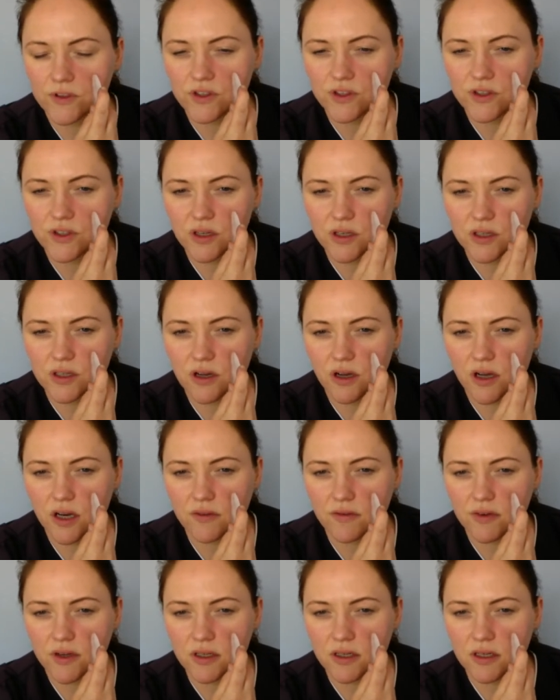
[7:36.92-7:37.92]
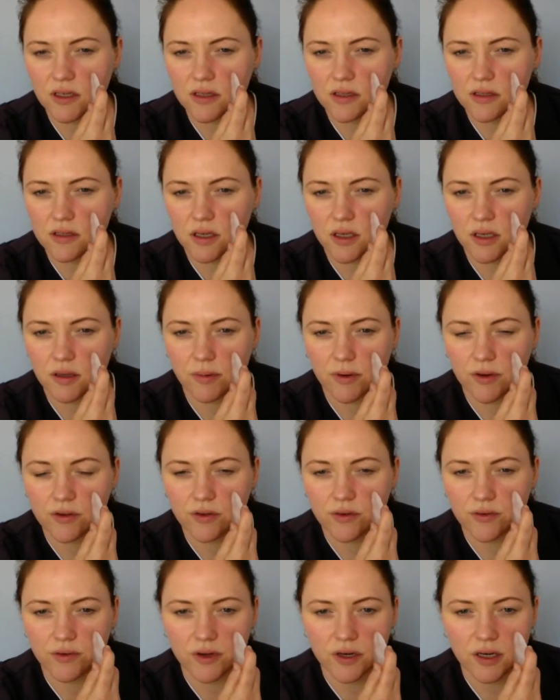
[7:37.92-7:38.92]
just kind of under the cheekbone,
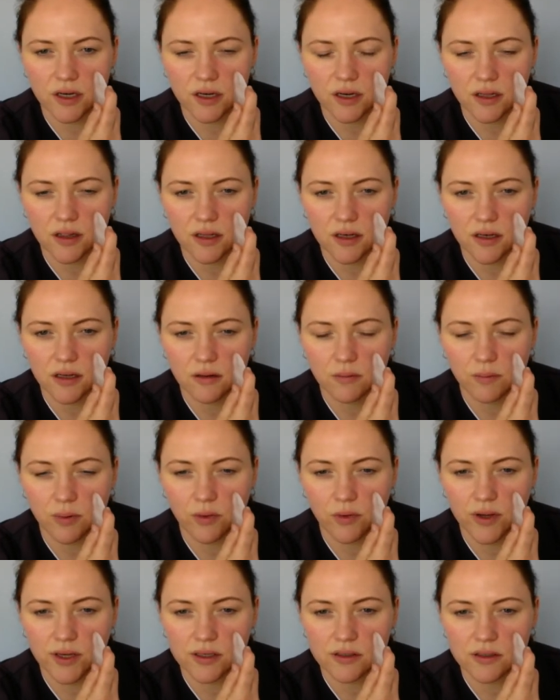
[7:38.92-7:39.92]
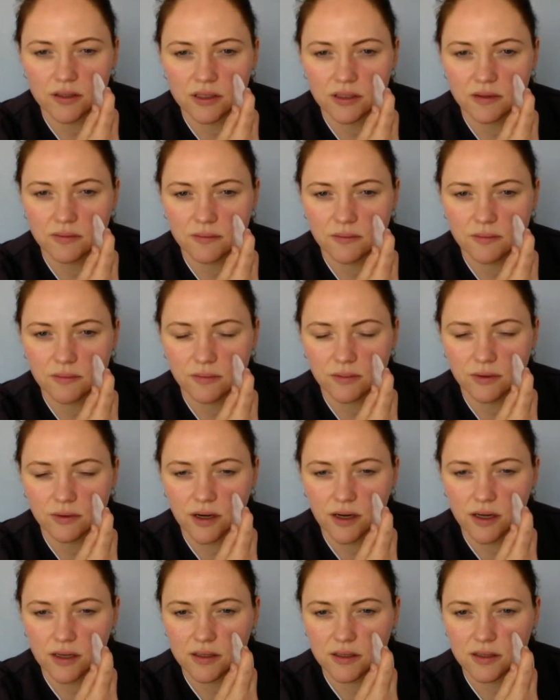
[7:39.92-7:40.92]
you'll find another little point.
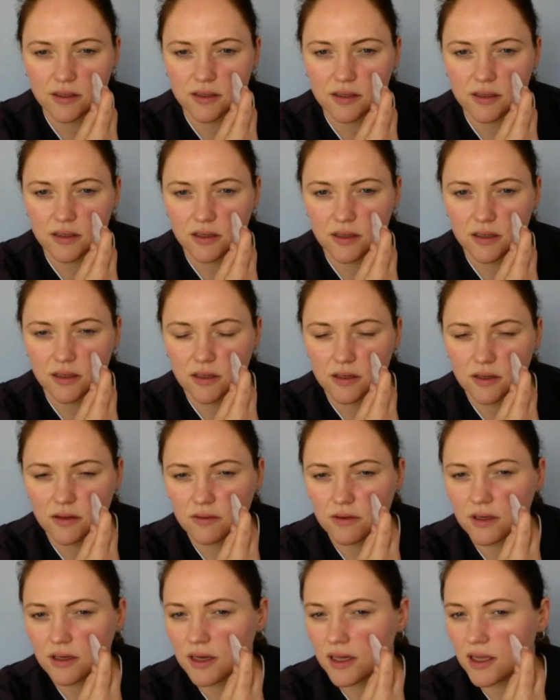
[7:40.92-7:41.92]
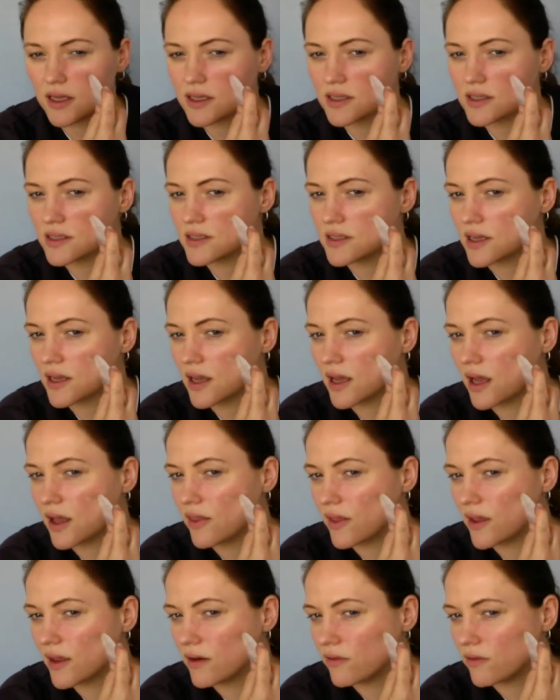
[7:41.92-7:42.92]
Press, release,
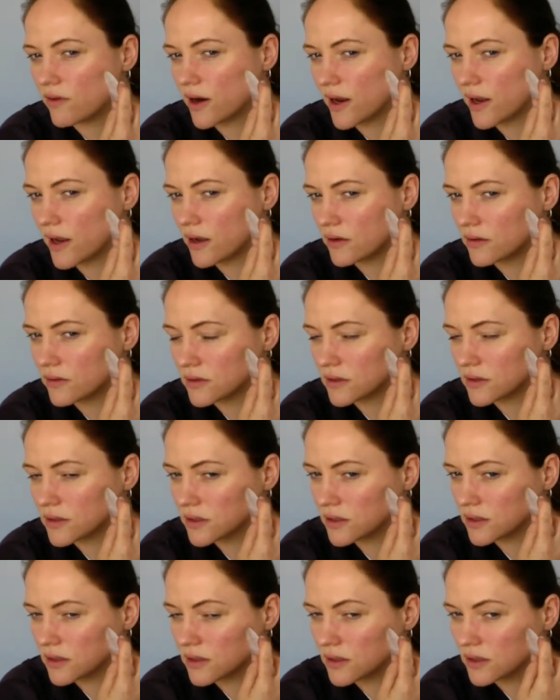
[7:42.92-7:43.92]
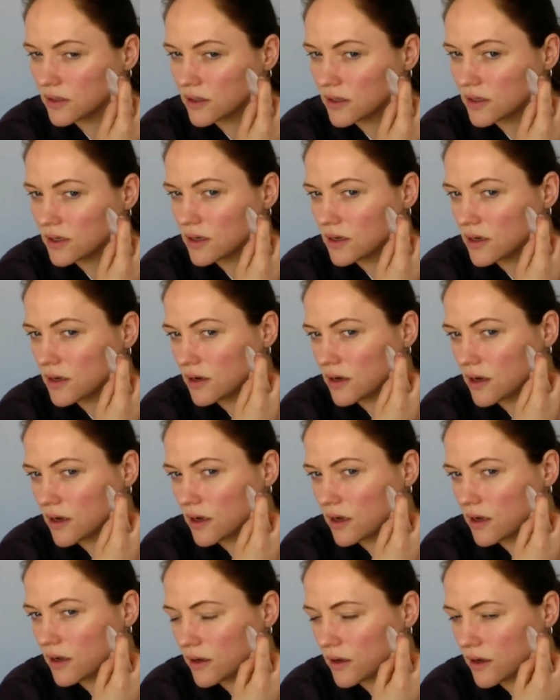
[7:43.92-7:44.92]
and then round
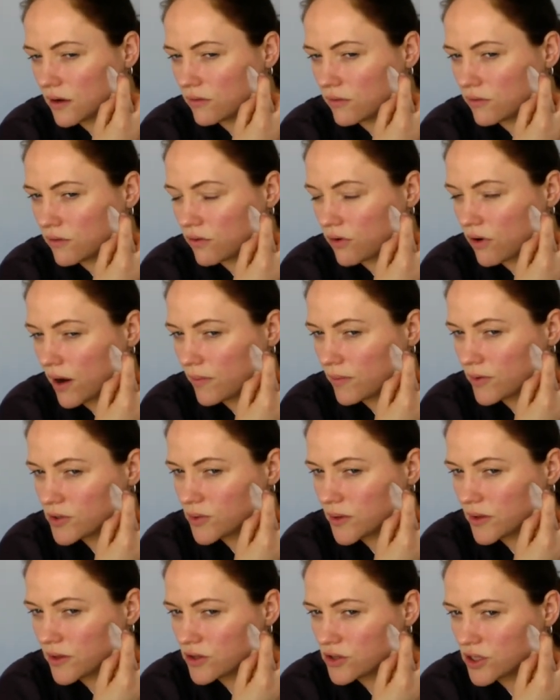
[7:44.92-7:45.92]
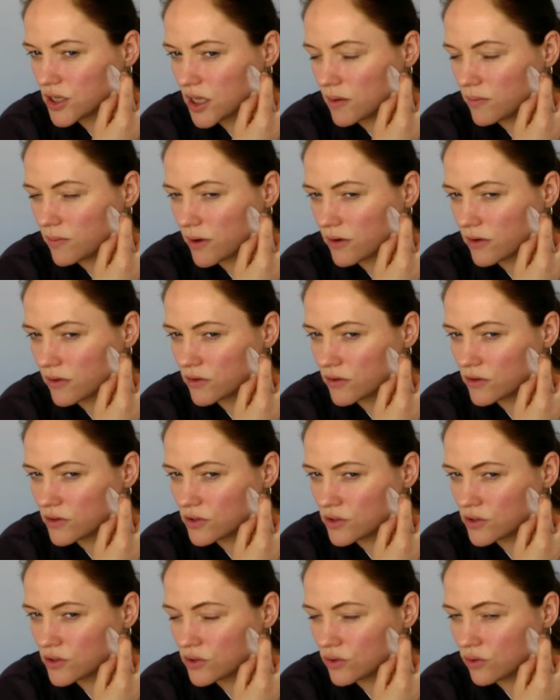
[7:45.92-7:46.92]
and right between the cheekbone and the
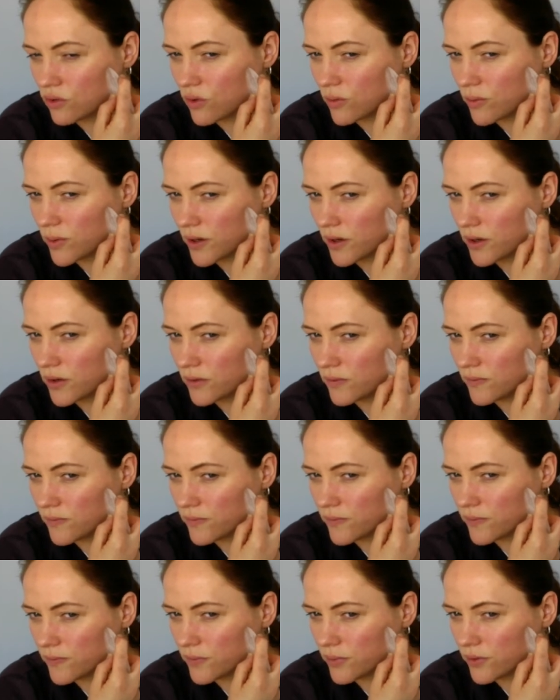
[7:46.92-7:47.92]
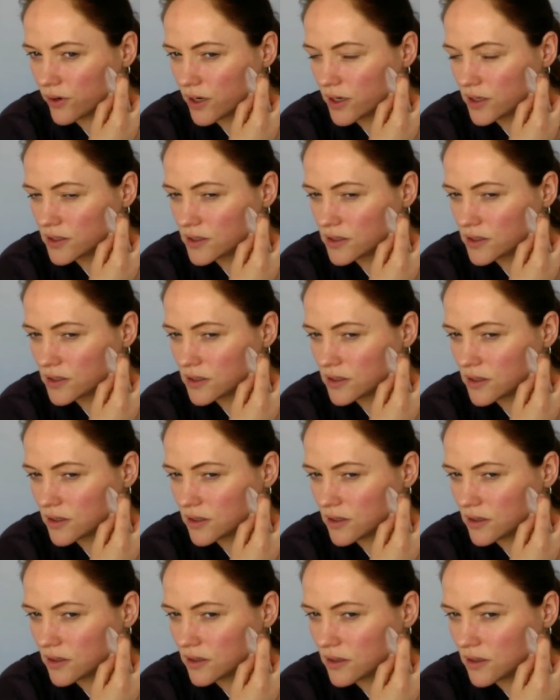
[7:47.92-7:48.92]
jawbone, press,
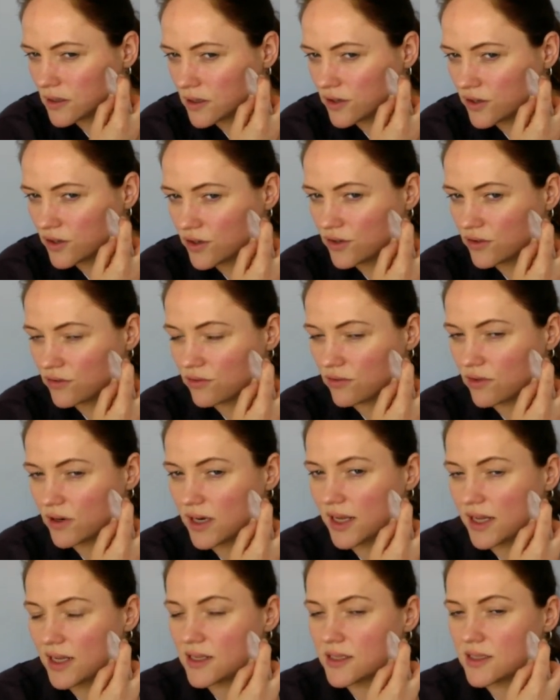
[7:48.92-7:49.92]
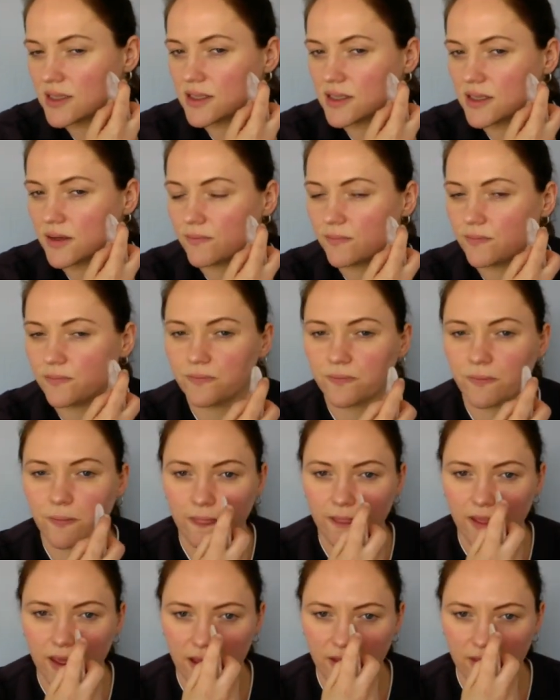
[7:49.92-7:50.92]
release,
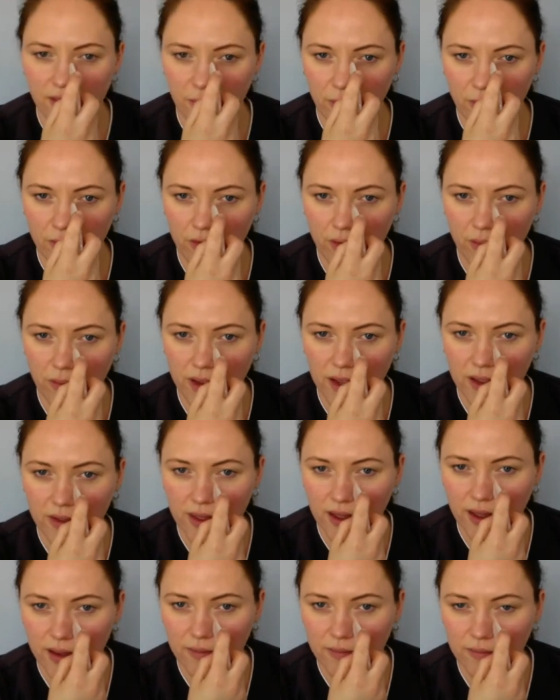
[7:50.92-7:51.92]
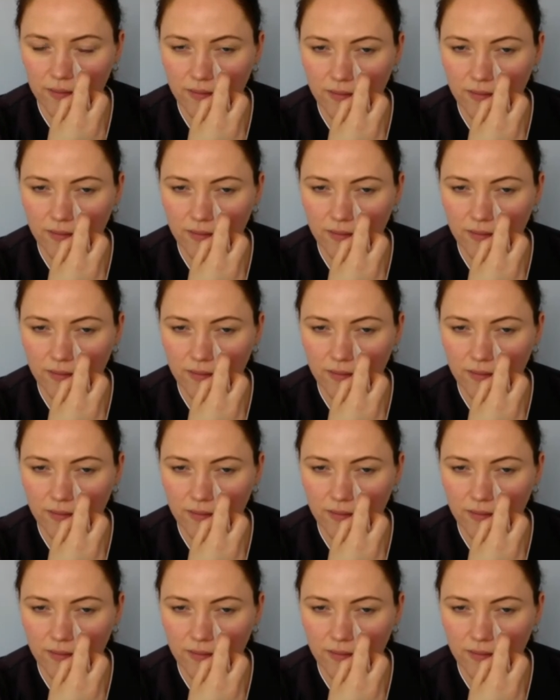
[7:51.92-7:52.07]
and then we'll repeat that.